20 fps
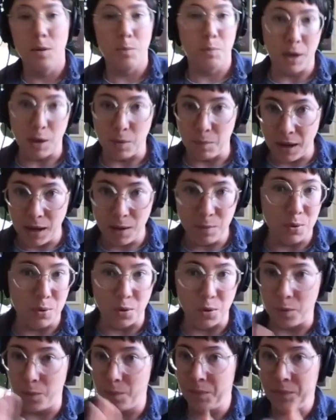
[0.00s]
Bing, bang,
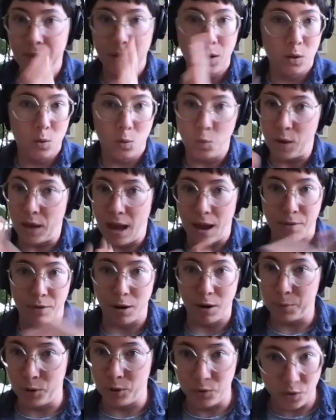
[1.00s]
boom. We have
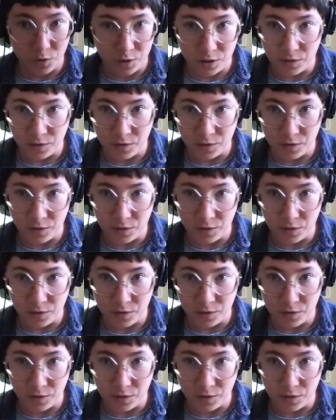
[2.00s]
our proof of